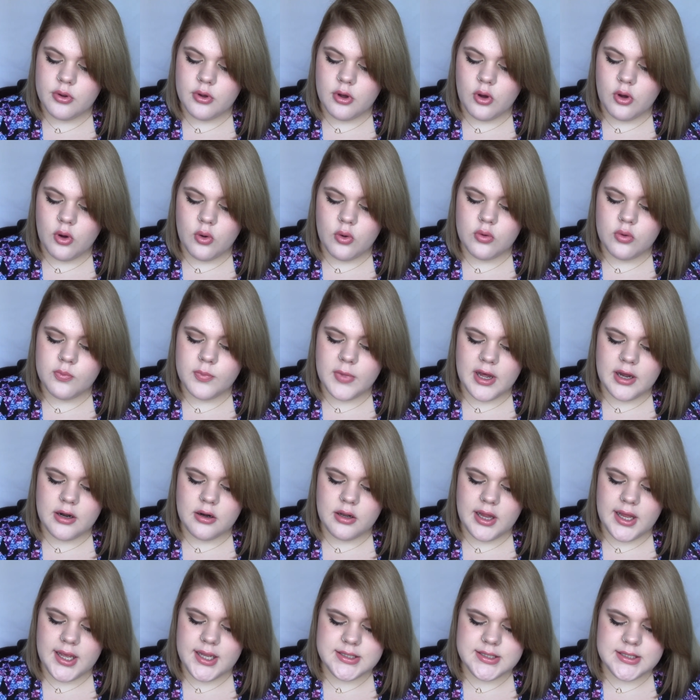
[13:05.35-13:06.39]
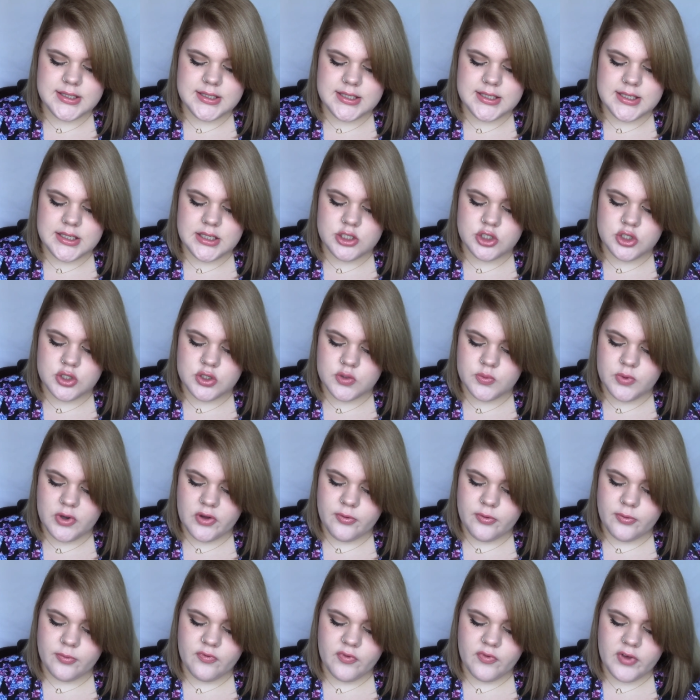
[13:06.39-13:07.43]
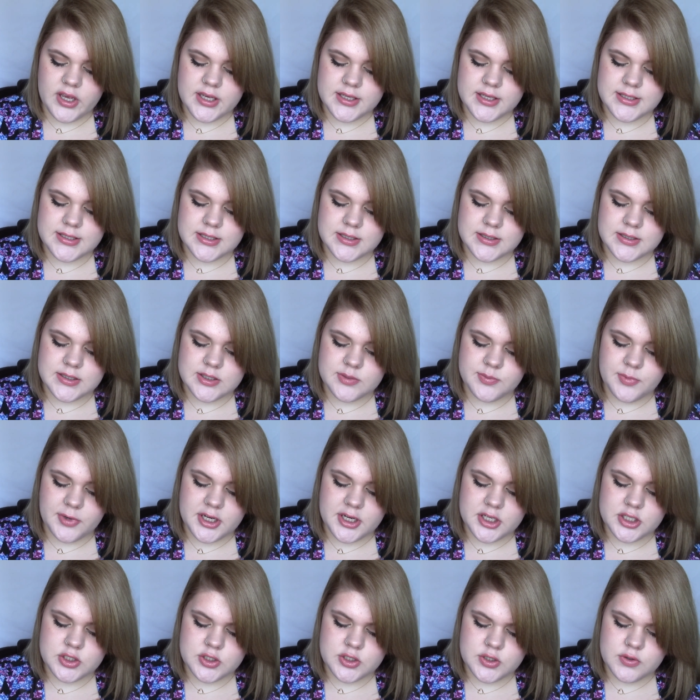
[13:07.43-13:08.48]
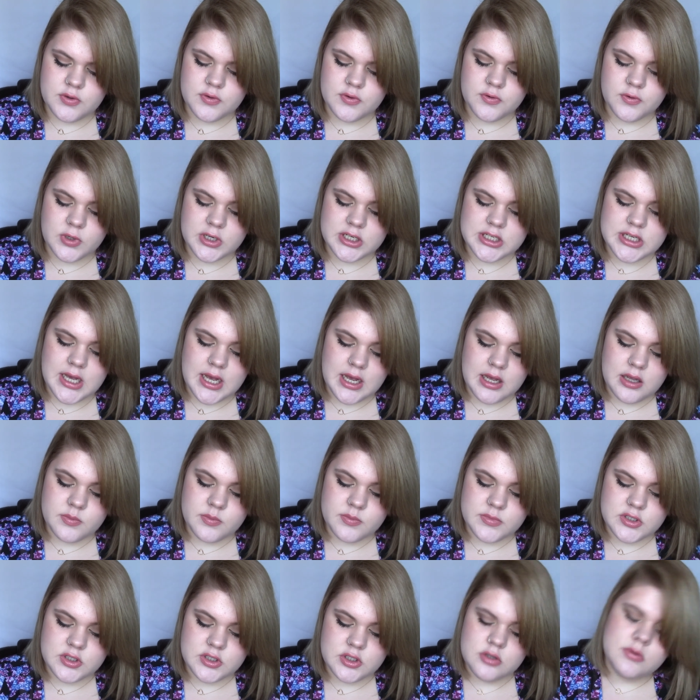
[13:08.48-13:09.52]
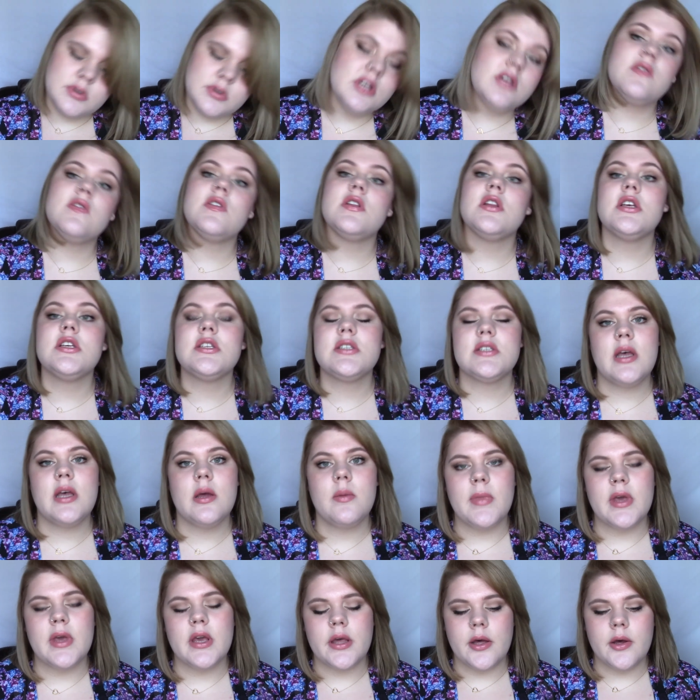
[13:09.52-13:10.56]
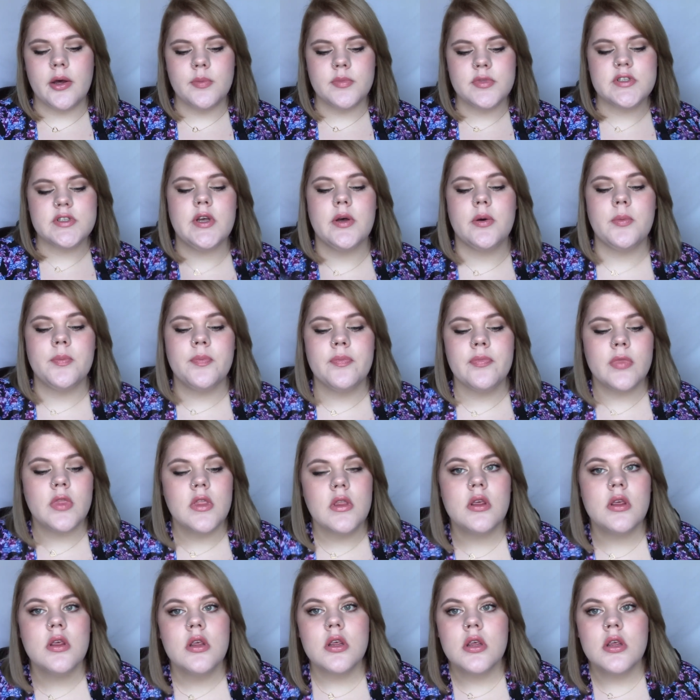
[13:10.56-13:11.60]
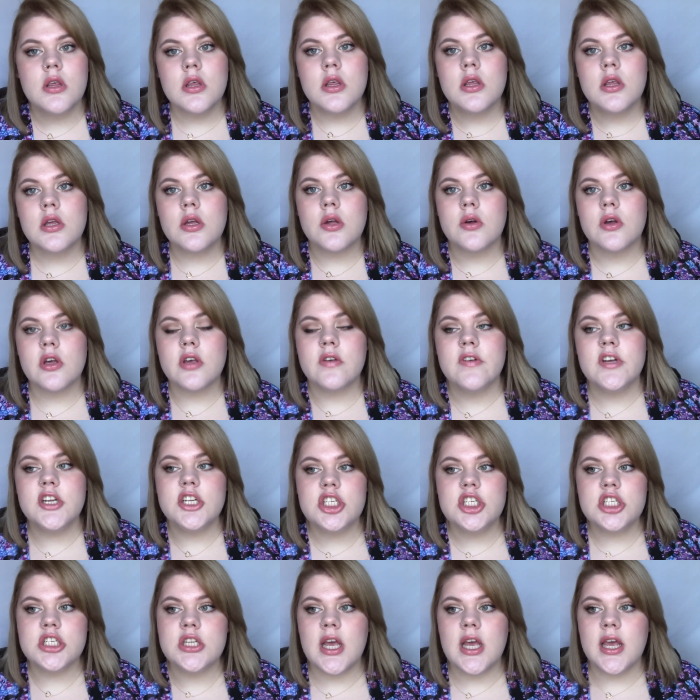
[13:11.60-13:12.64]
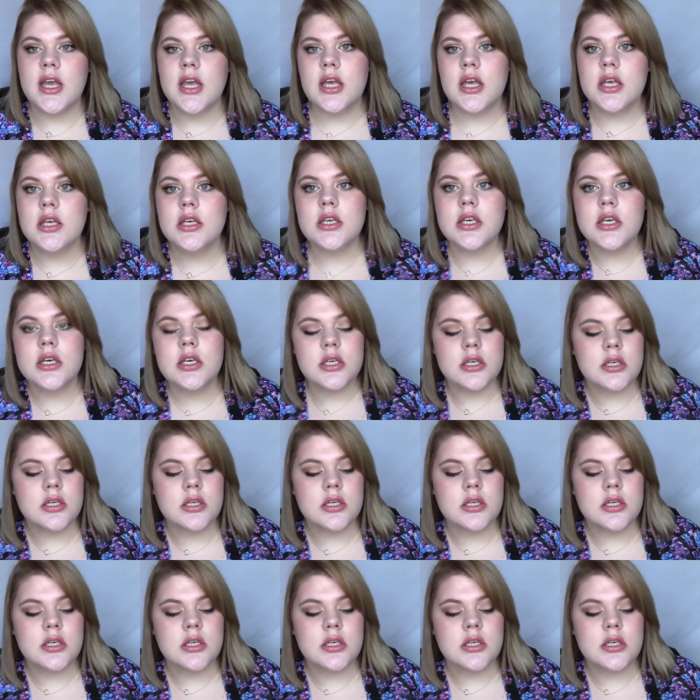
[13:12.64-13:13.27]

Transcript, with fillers: hold bottle 8 to 10 inches away from face, and spray 2 to 4 times to evenly set makeup. So we'll give it a shake.